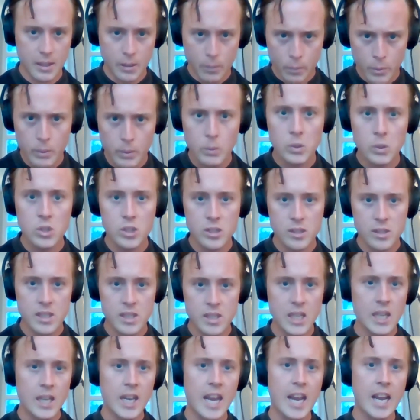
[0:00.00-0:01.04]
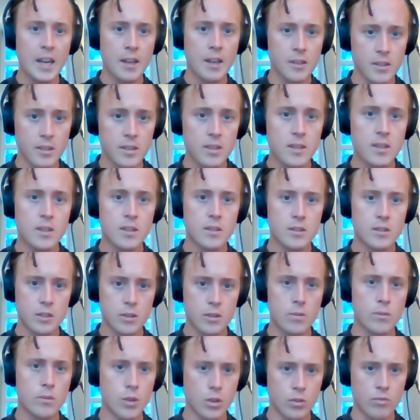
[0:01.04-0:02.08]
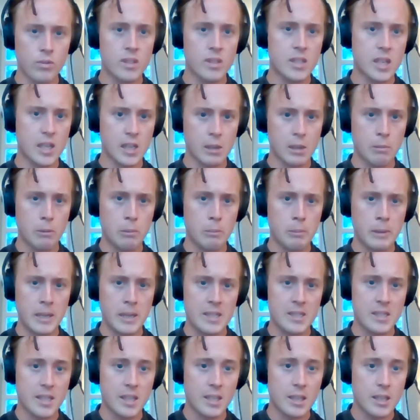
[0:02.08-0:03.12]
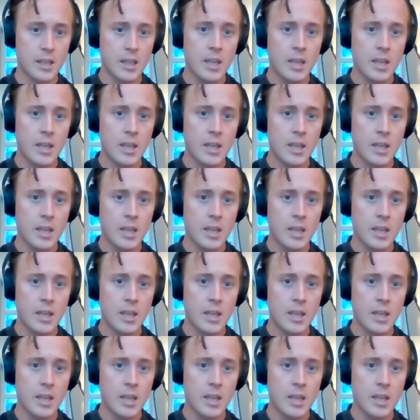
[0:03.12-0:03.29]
that we will just see an end to non recyclable plastic.